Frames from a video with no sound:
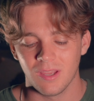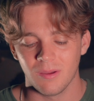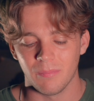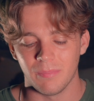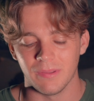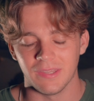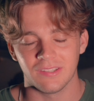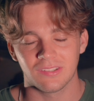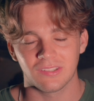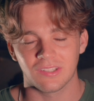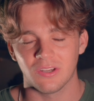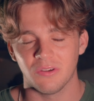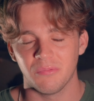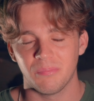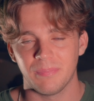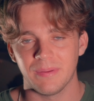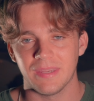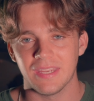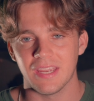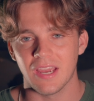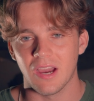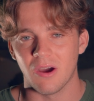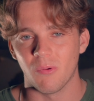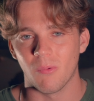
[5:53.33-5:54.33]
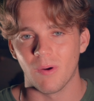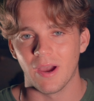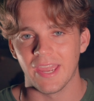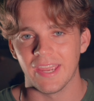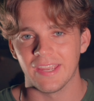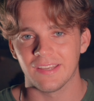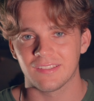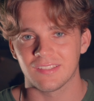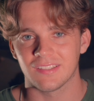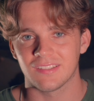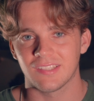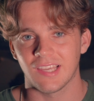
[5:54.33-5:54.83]
but this could be a
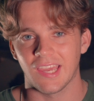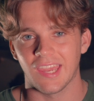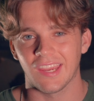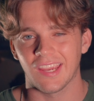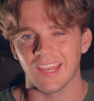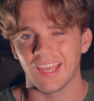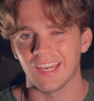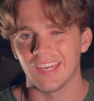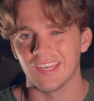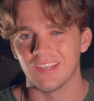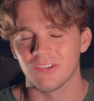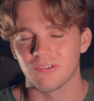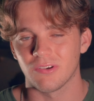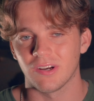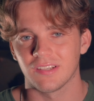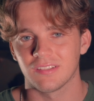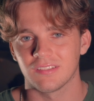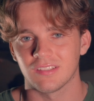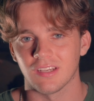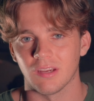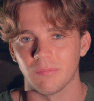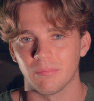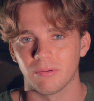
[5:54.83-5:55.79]
way to take an interesting